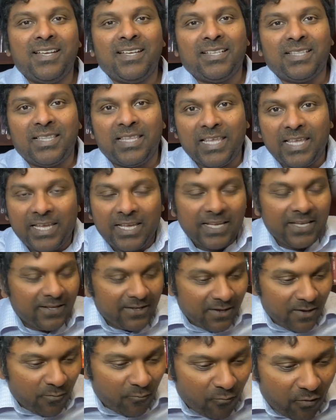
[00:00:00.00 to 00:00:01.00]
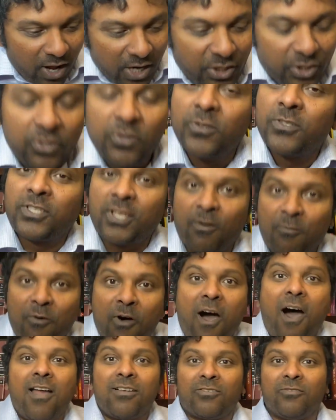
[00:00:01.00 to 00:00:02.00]
the virtues of
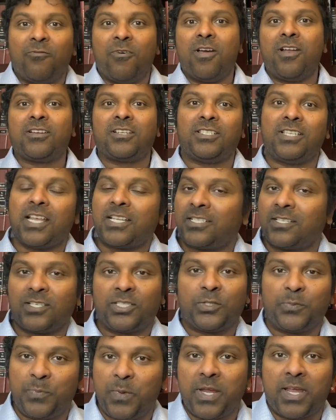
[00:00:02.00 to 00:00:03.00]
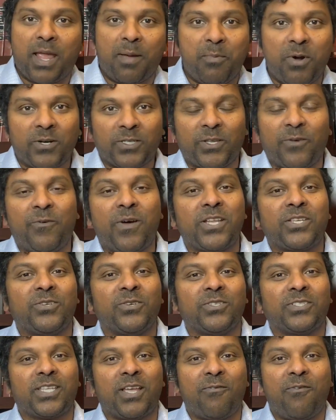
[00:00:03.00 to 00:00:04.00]
hard work, just speak about the
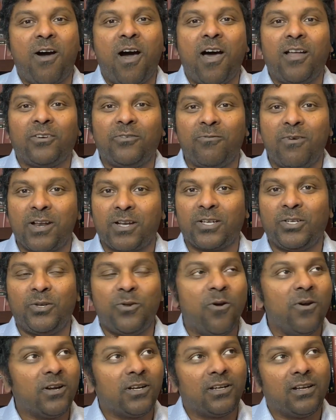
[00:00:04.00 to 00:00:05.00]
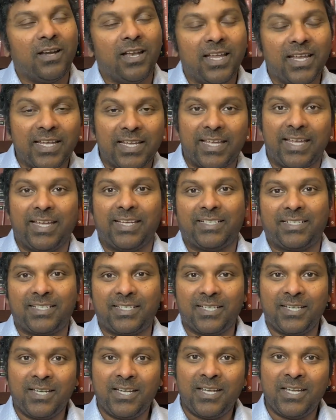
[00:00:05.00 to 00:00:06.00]
virtues of hard work. Don't link it
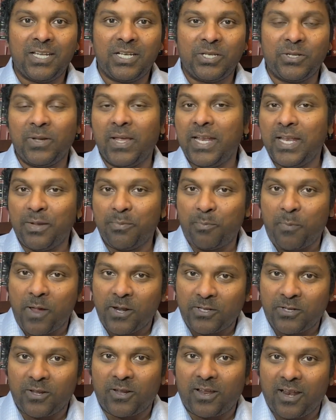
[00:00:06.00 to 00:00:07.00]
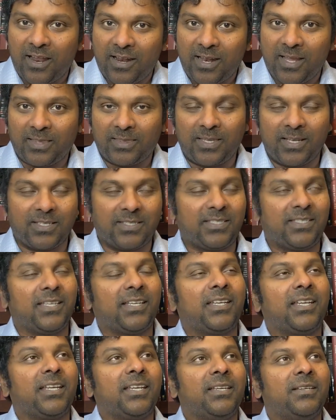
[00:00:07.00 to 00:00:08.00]
to any particular
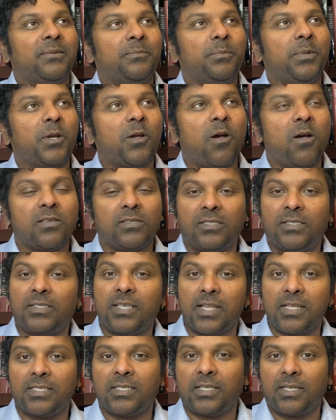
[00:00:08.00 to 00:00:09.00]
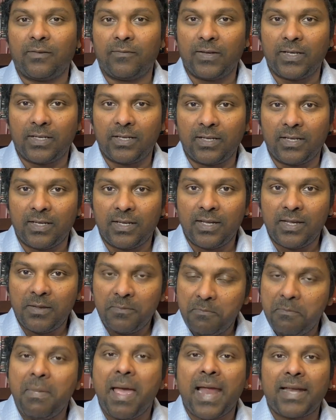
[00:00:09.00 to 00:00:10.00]
ethnicity because sensitivity
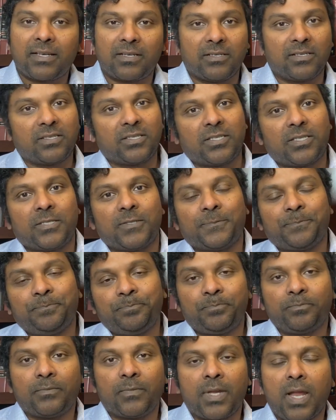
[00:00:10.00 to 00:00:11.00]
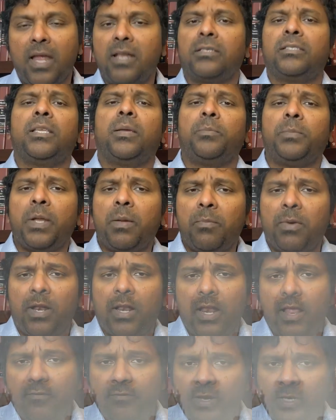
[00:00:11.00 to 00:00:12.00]
matters. On September
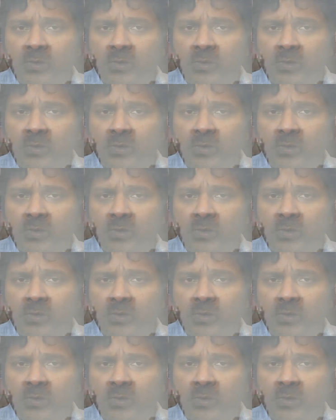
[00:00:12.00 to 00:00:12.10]
11,